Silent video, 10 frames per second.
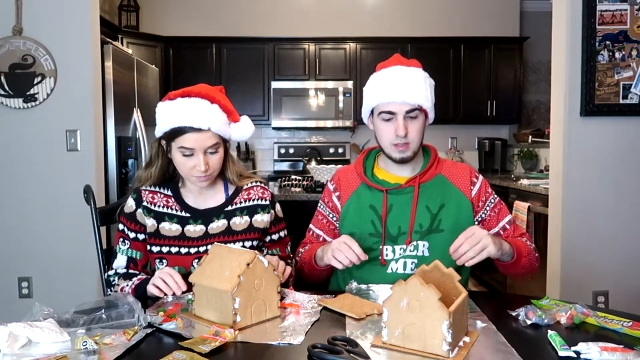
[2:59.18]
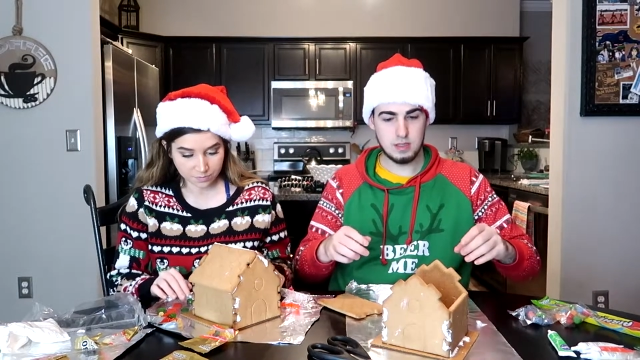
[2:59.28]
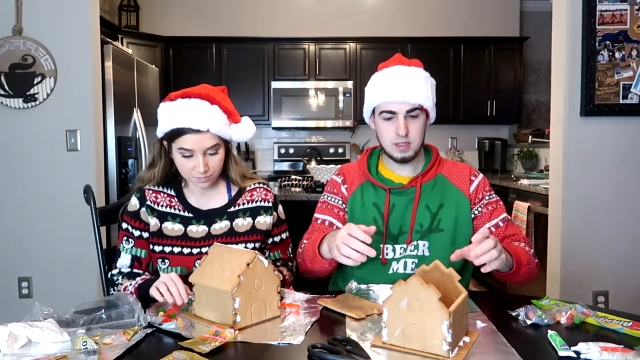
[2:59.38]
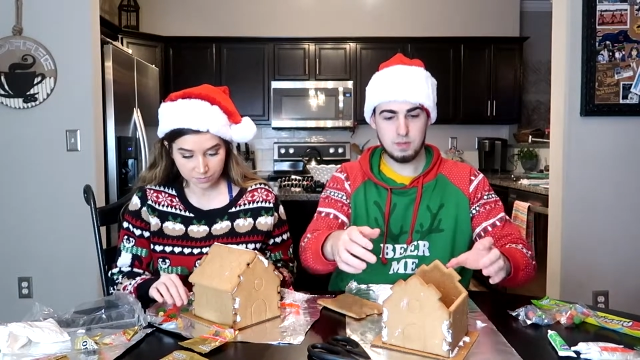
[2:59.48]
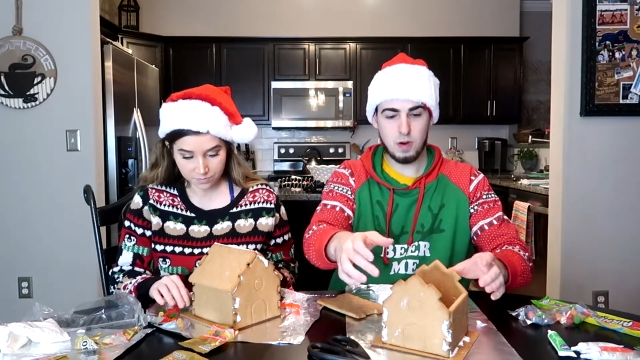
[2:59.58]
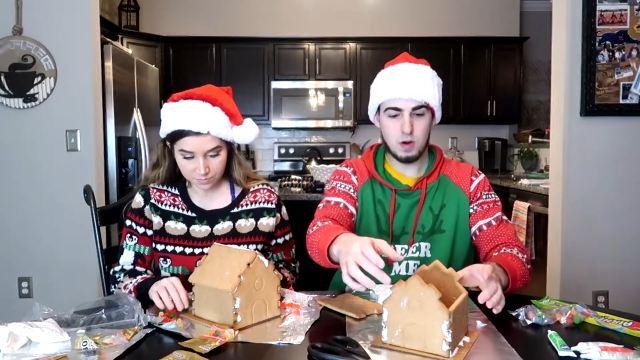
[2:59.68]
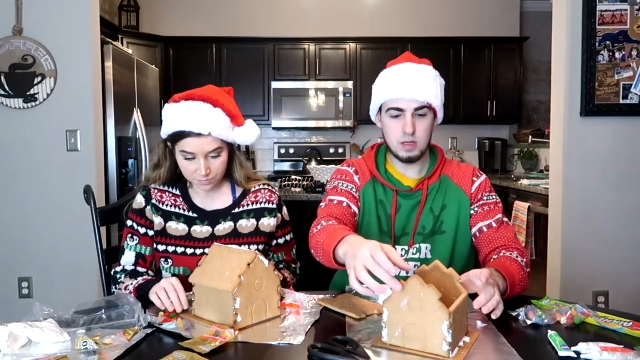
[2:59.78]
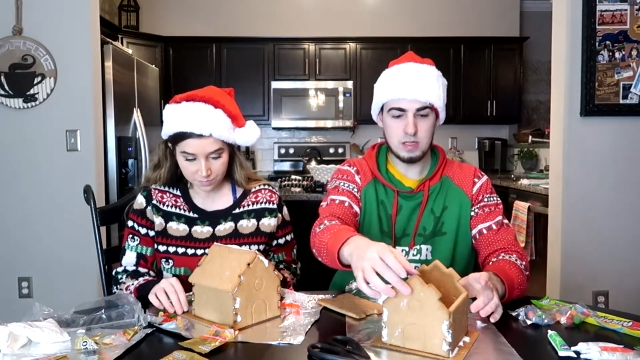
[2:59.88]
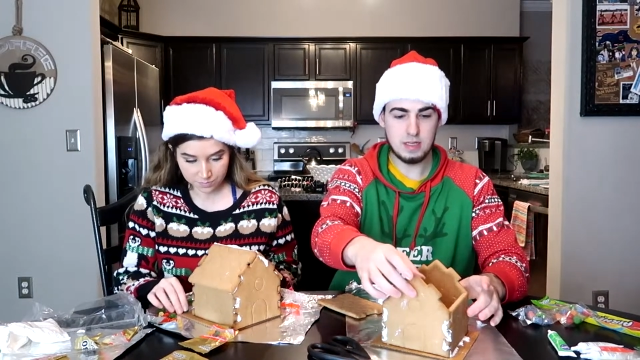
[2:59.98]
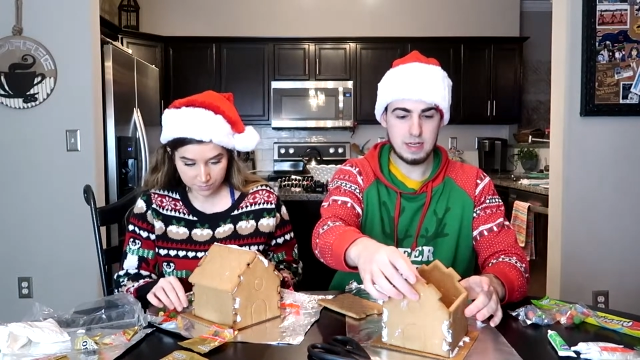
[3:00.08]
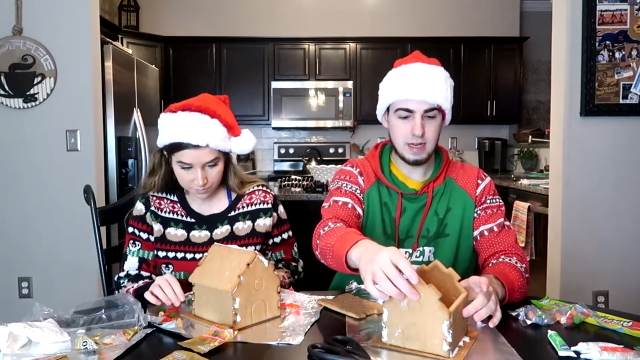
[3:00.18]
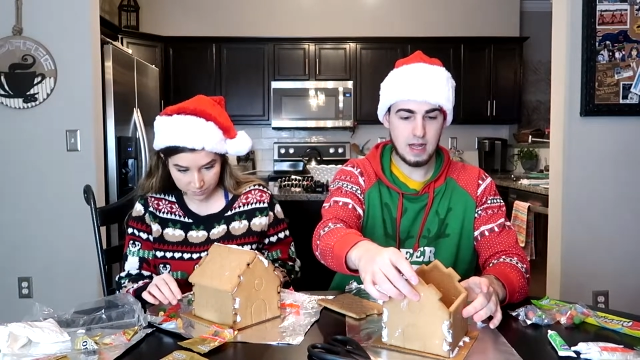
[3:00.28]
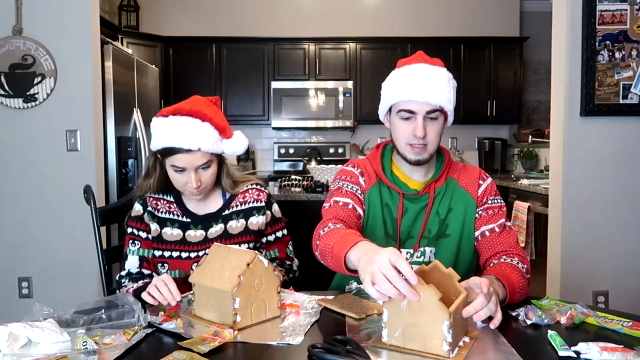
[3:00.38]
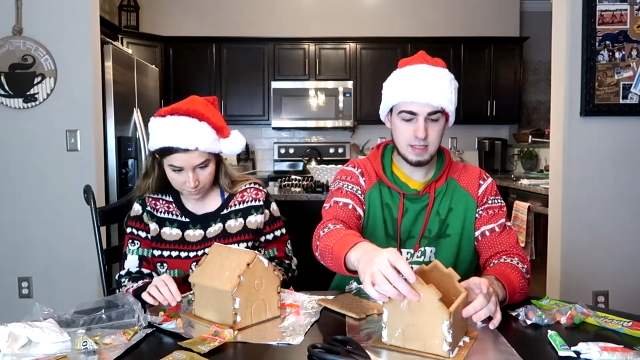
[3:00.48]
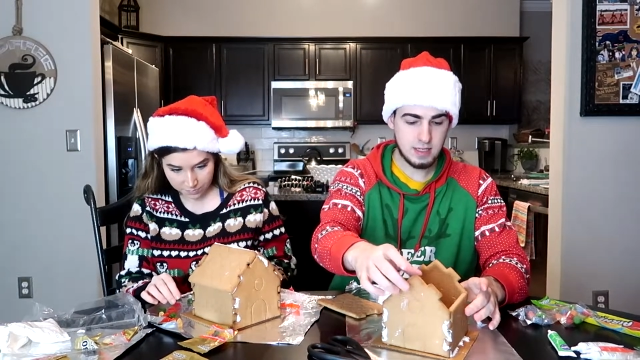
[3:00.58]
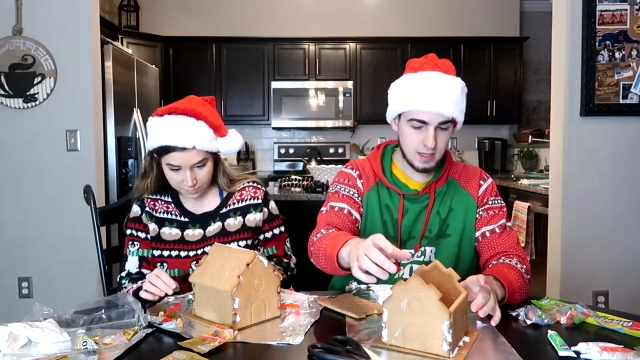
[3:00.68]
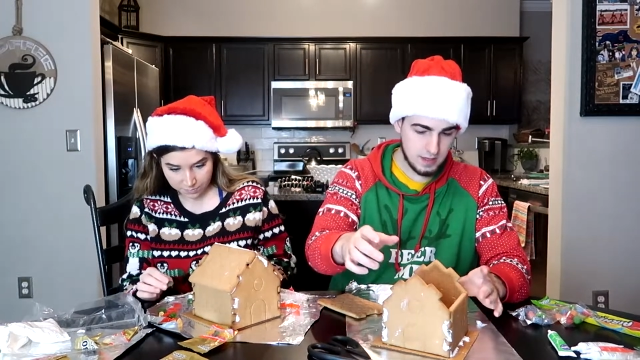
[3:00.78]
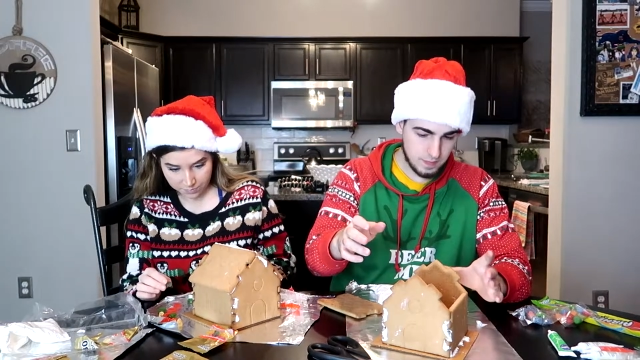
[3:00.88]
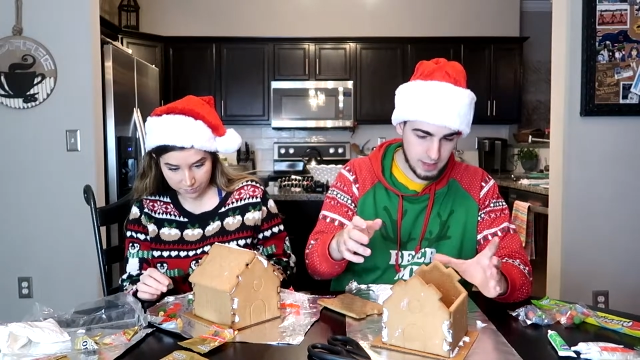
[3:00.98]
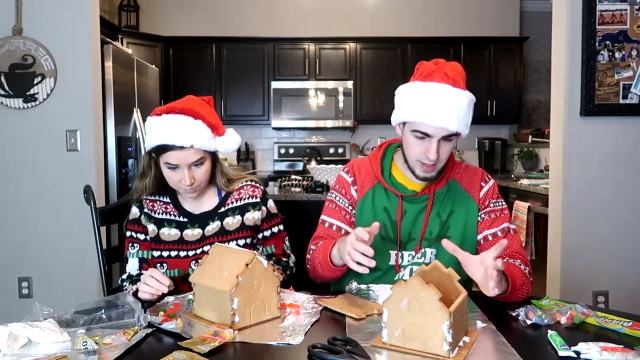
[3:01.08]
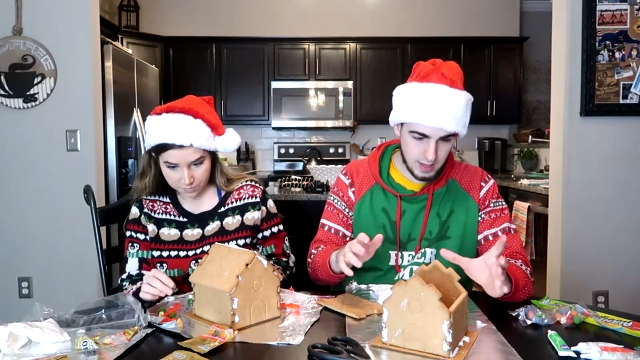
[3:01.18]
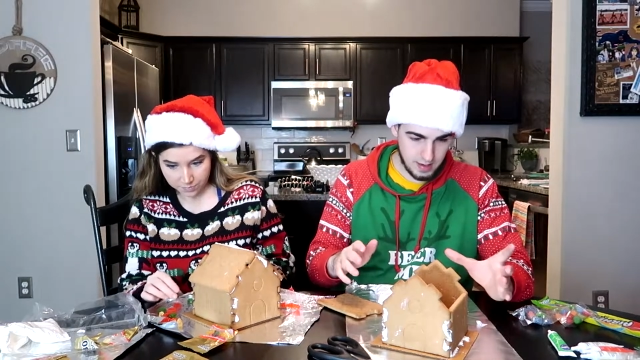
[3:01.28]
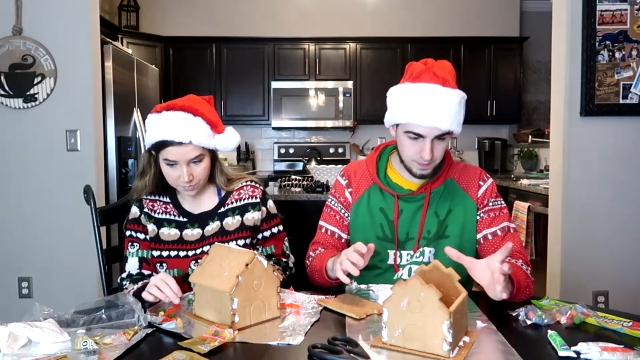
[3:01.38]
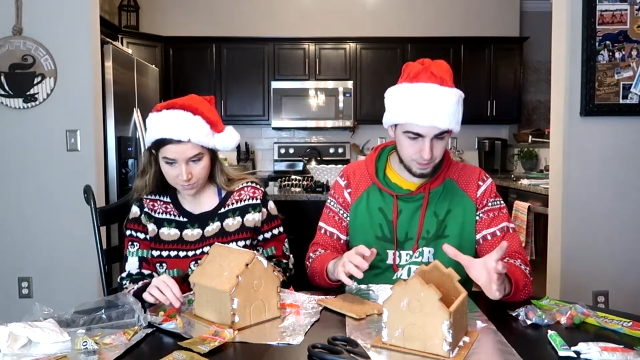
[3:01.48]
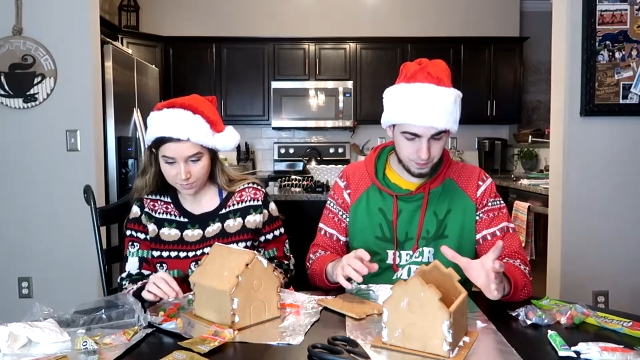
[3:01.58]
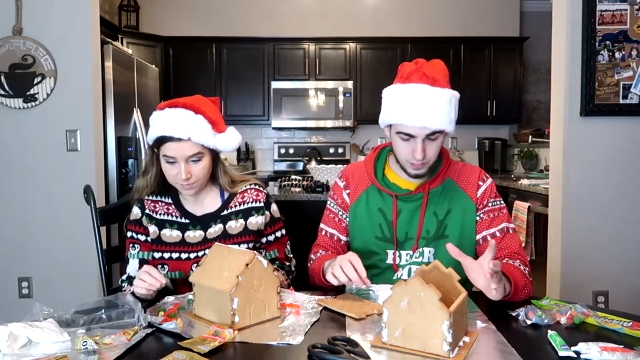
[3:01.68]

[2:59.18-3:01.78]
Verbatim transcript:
Speaker 1: this part is like not sticking and